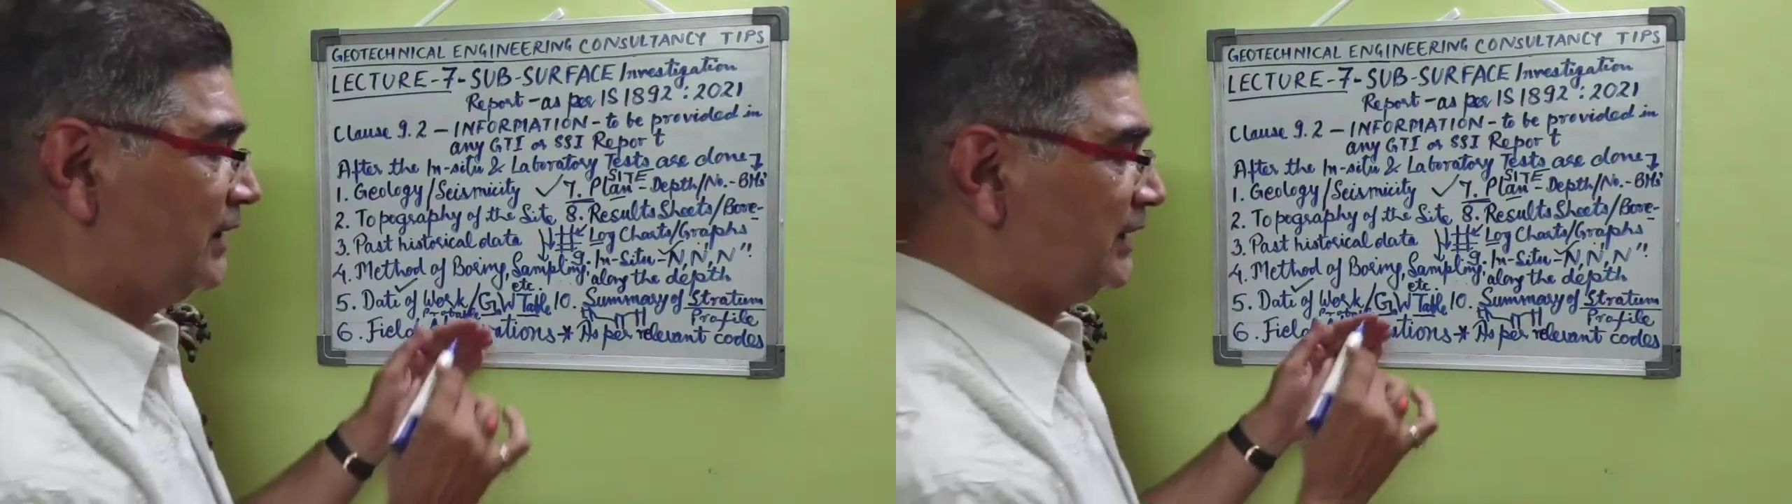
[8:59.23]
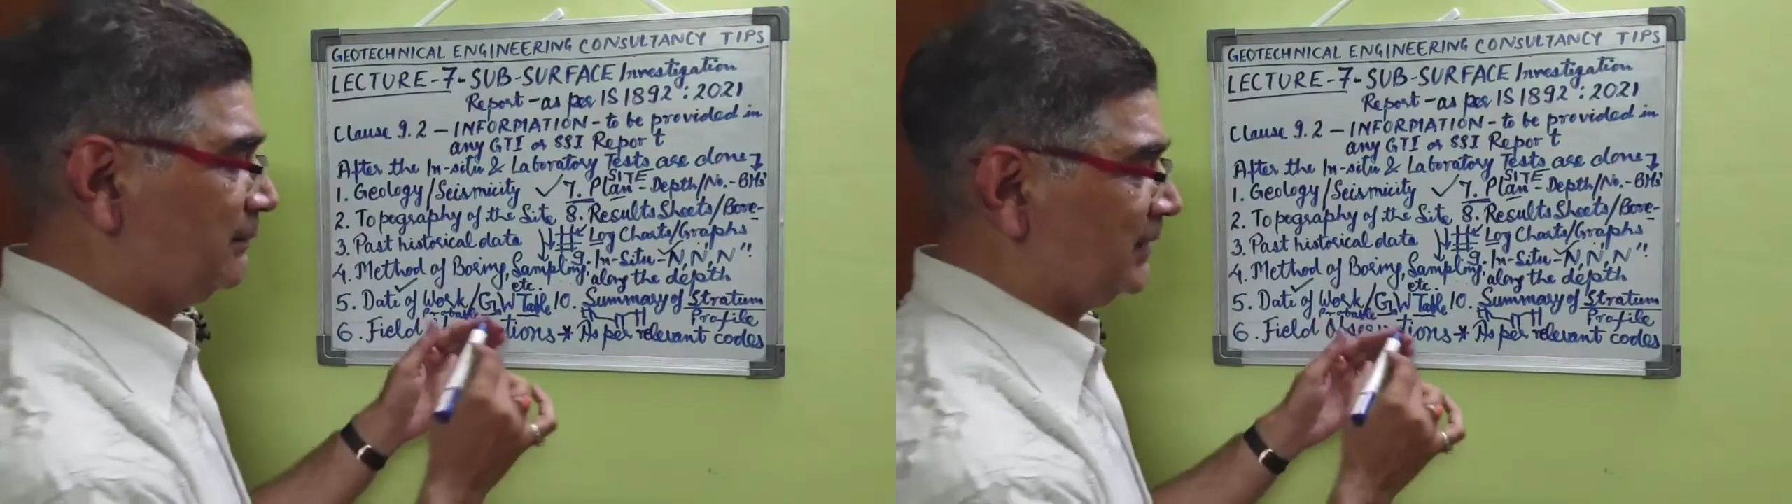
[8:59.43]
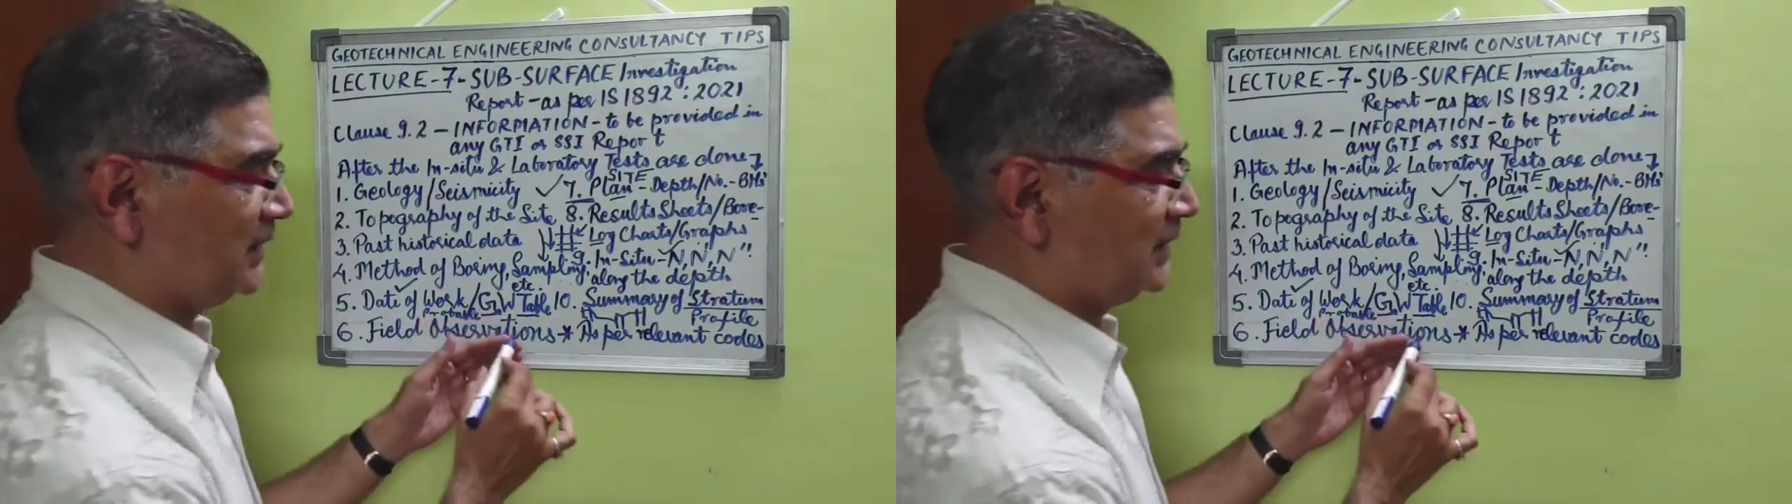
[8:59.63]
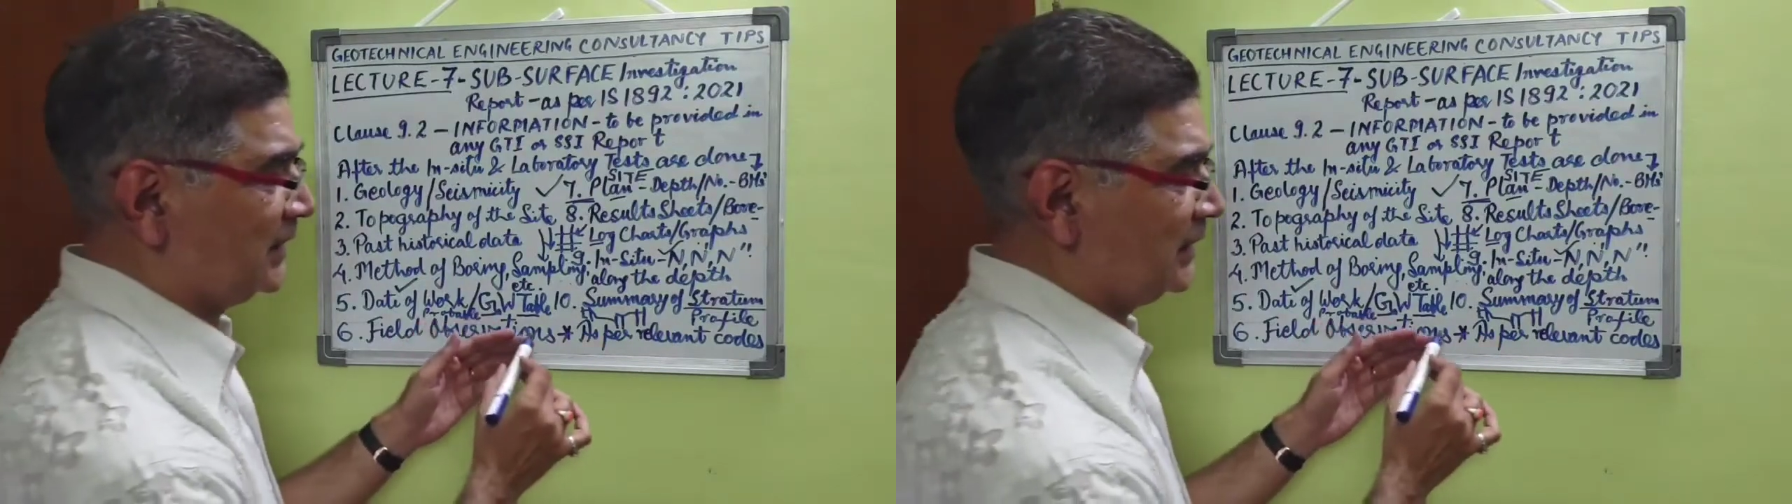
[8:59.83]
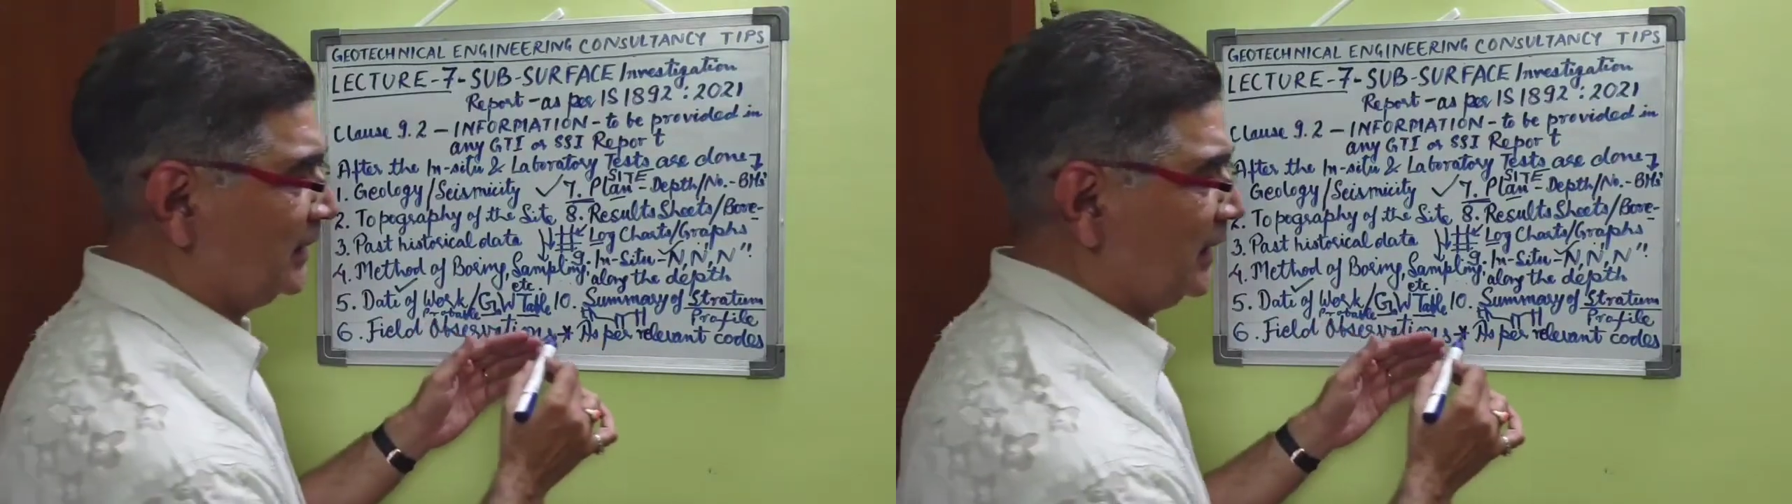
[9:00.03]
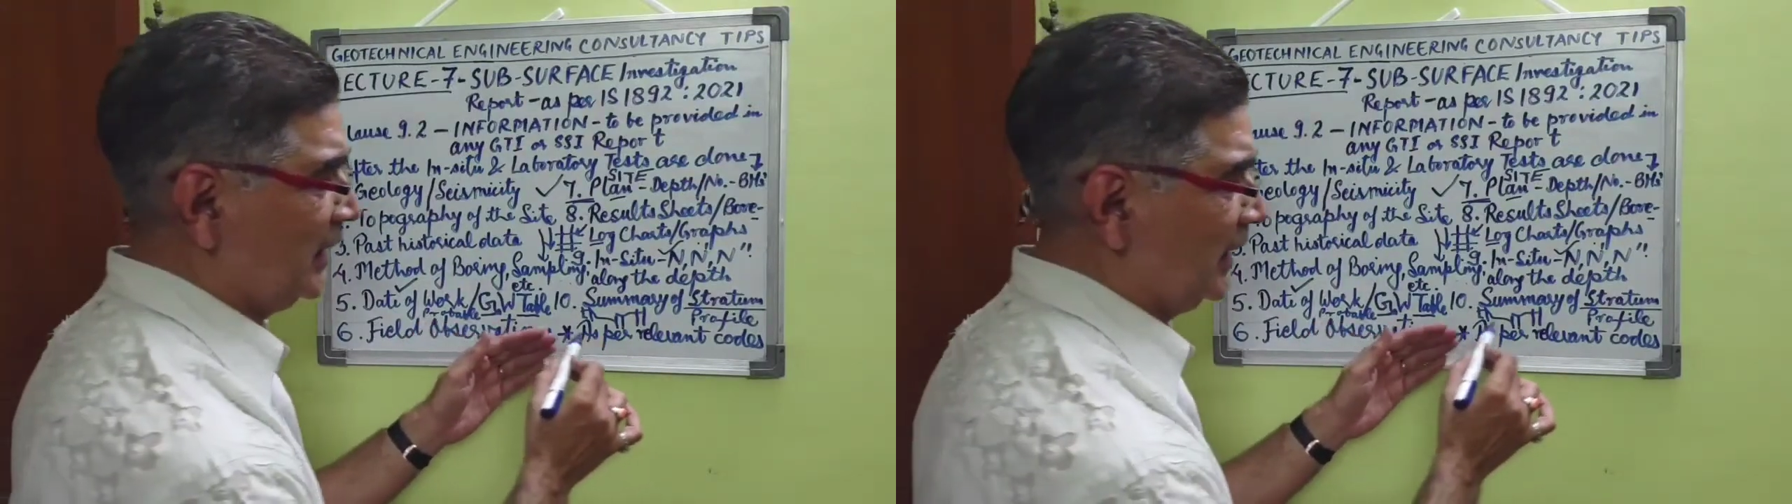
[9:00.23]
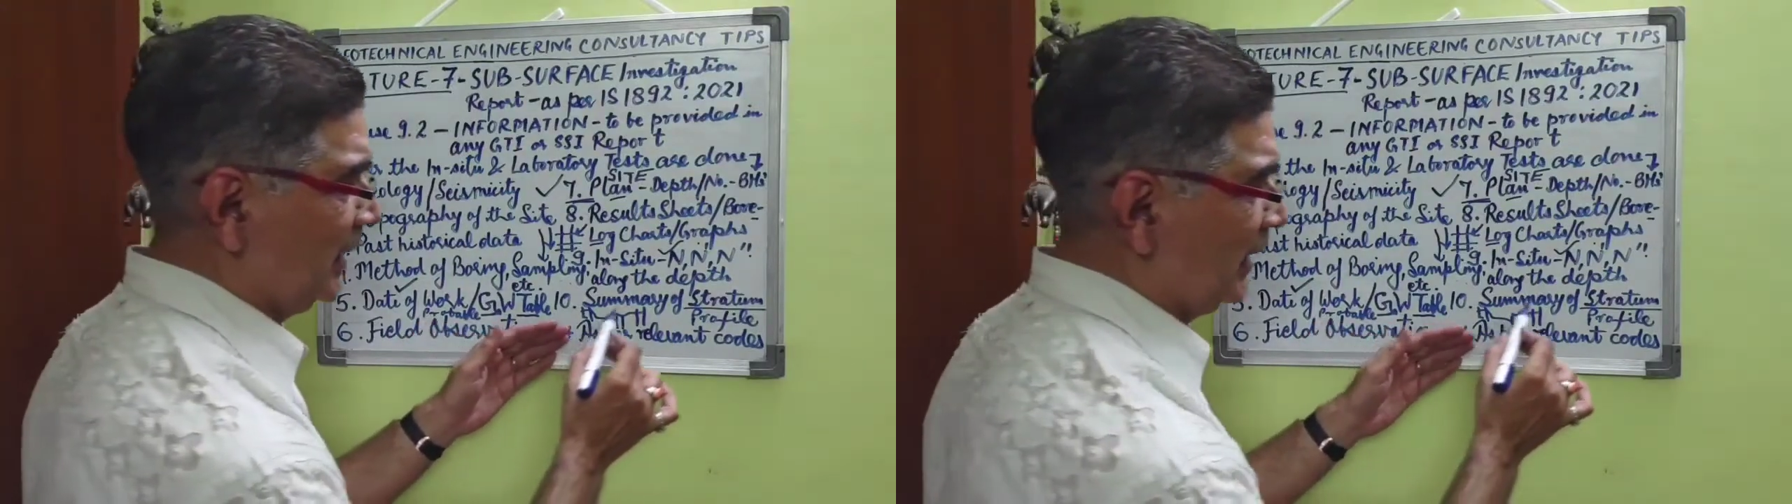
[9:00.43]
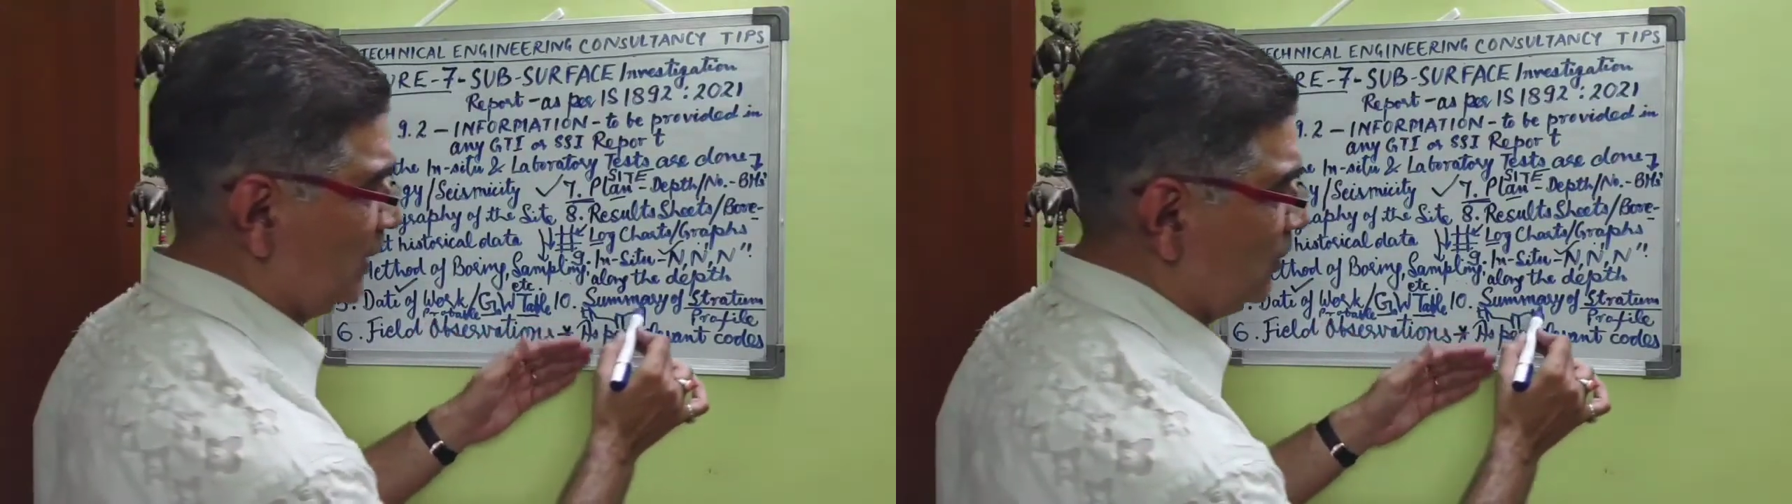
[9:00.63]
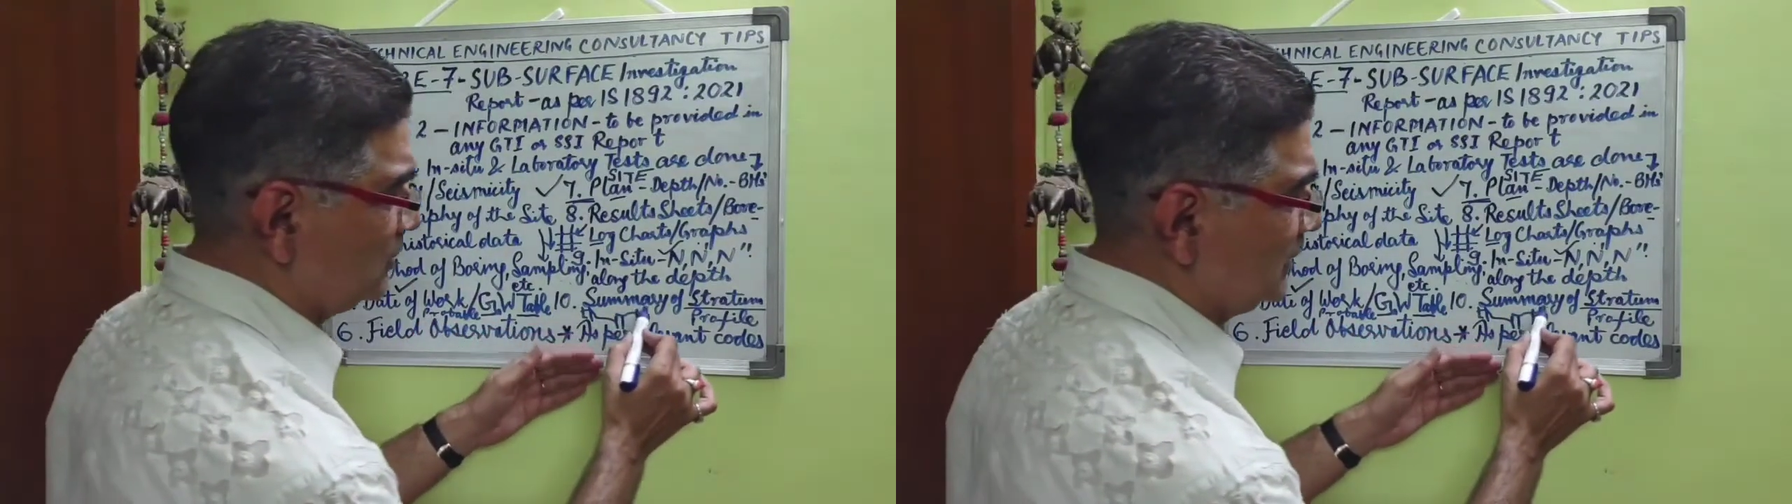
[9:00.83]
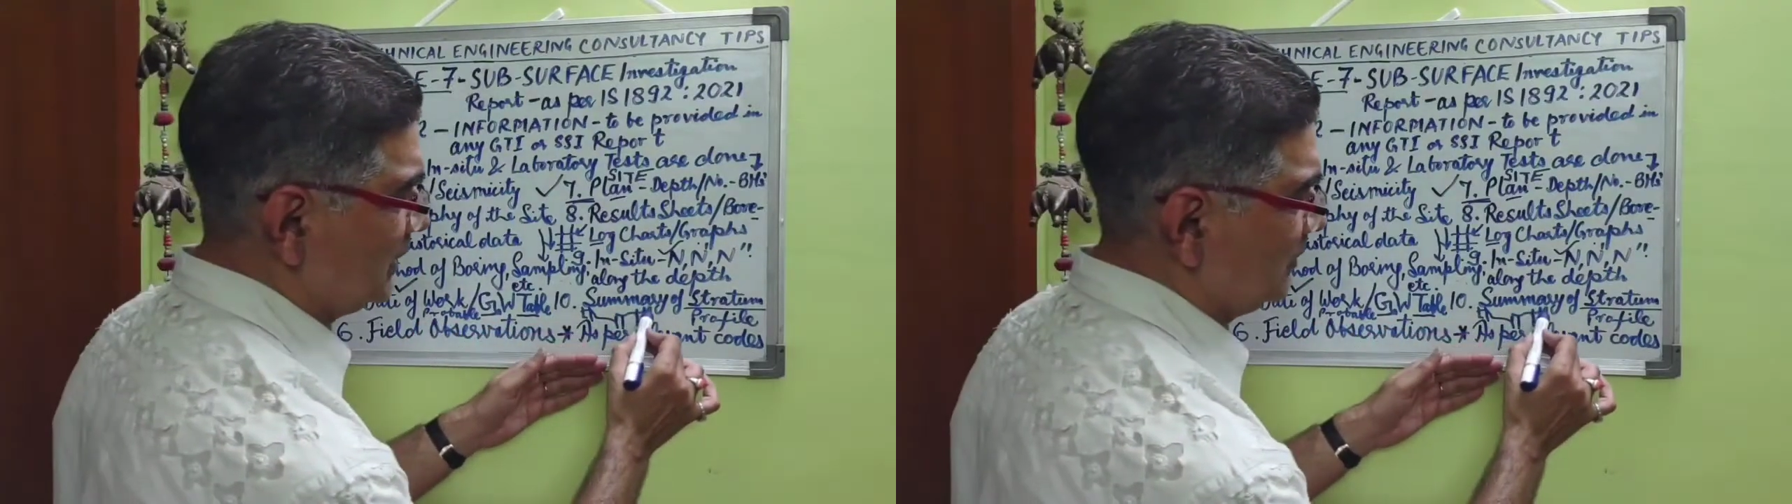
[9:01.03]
depicting along the